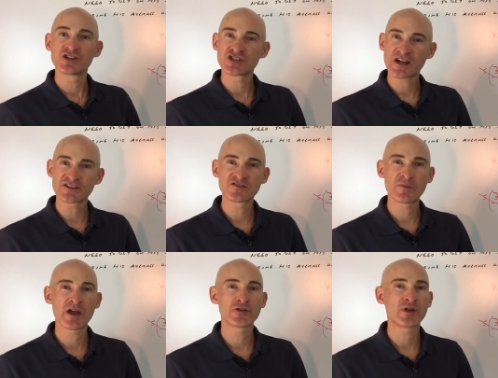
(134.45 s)
Check out some of
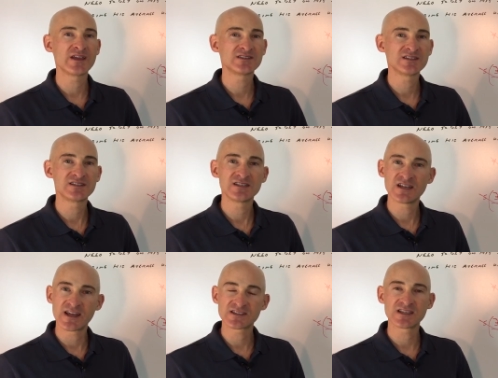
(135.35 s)
my other A C T
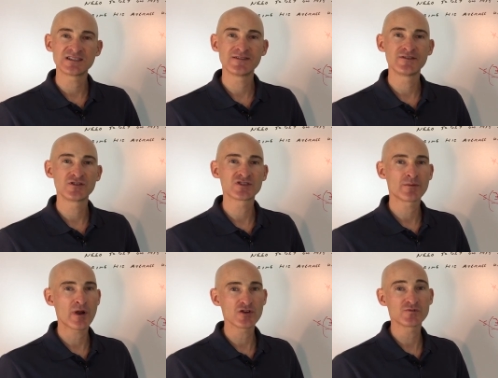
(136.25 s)
and S A T videos
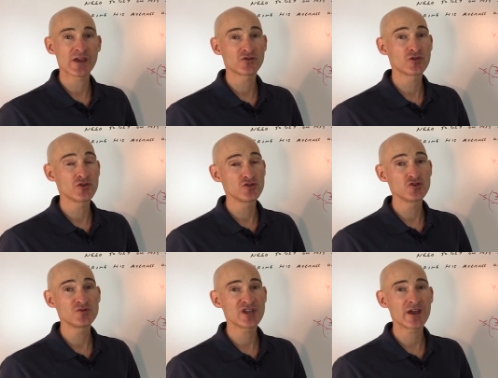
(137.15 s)
on Mario's Math Tutoring
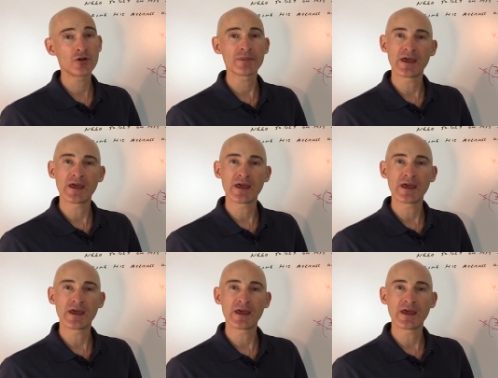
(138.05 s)
YouTube channel,